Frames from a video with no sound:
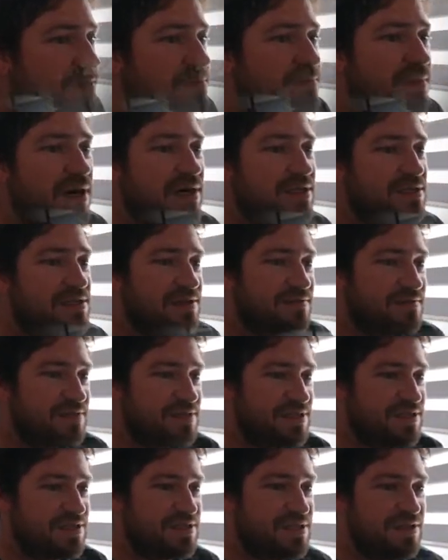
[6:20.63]
can buy stuff and
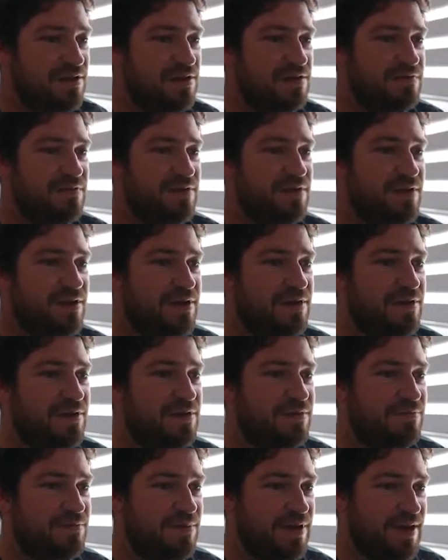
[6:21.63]
just sit over there,
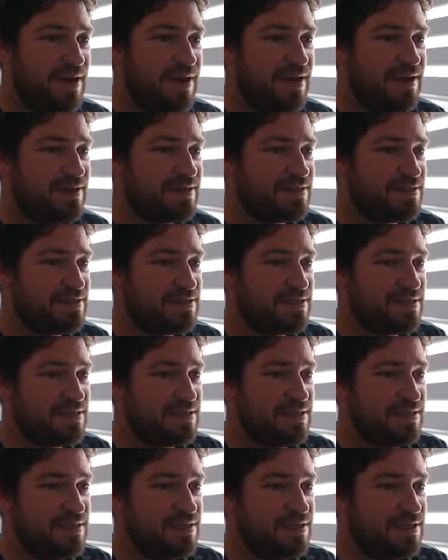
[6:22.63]
relax.
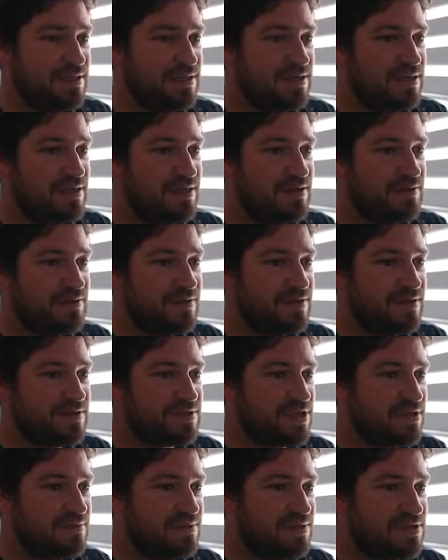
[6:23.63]
And then there's
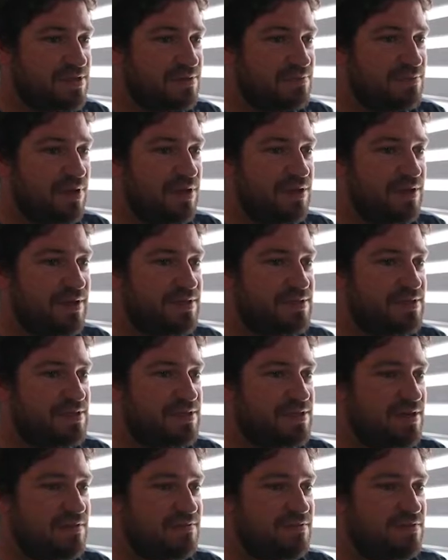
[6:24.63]
gonna be some buildings and
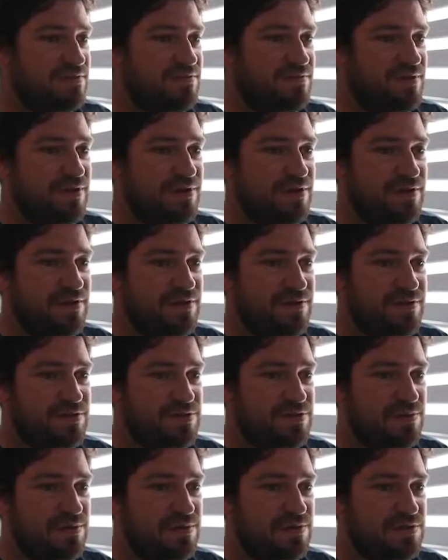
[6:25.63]
stuff over here
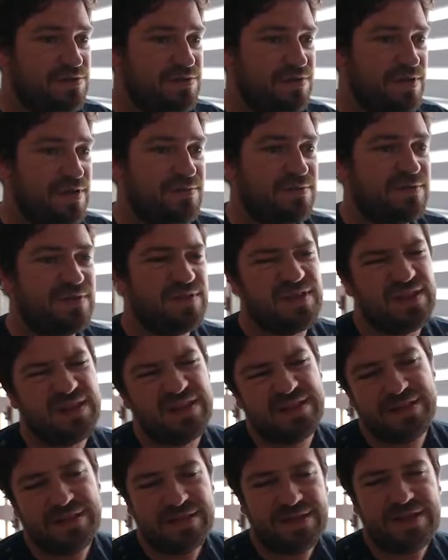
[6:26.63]
as well, so that
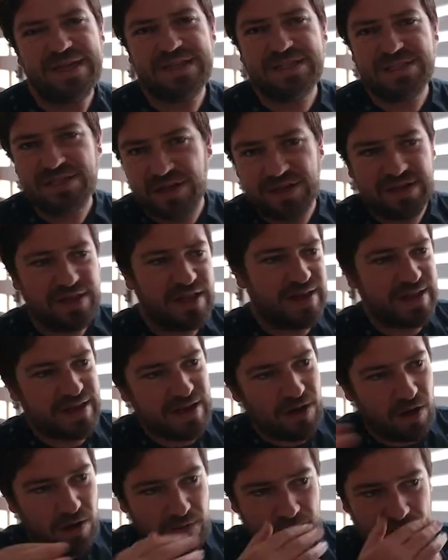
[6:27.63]
it's not like
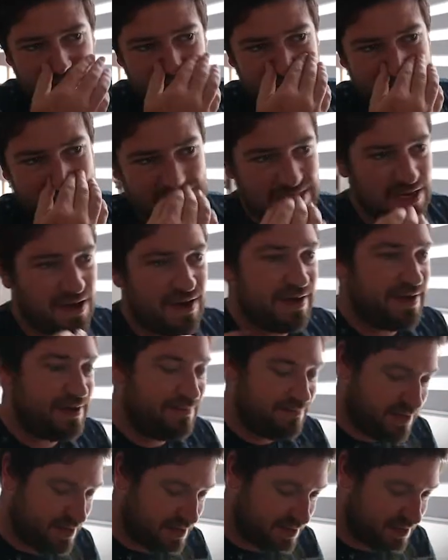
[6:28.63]
on this side.
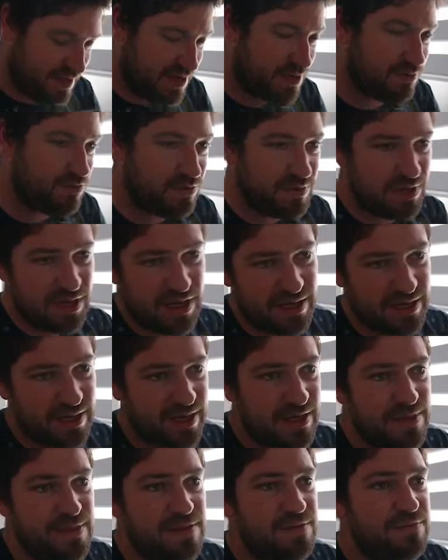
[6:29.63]
If anything, it will be like
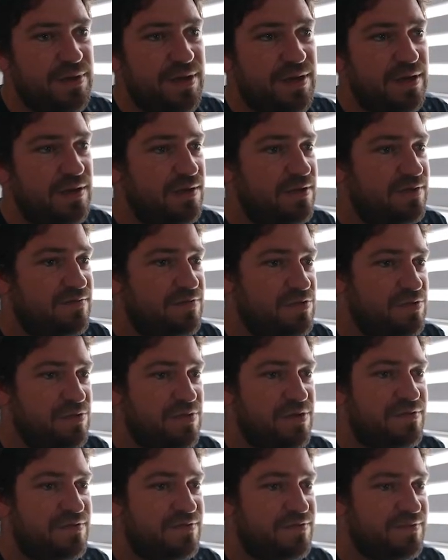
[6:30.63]
in the middle of sort of